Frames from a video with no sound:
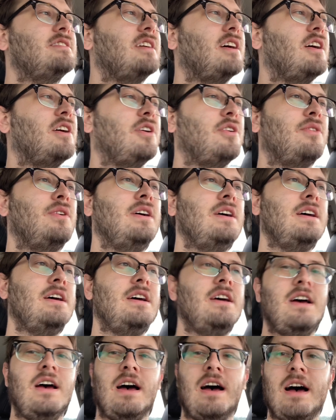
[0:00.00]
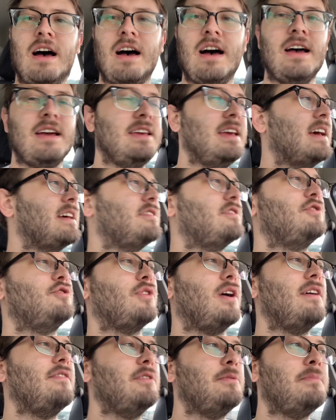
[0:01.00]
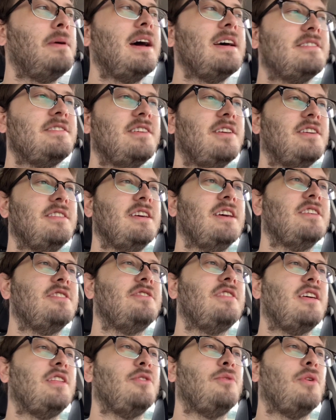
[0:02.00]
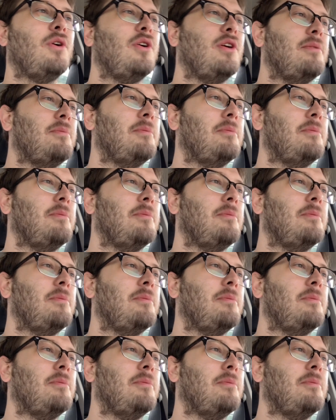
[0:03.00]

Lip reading: So yes, driving past it on the other side of the road,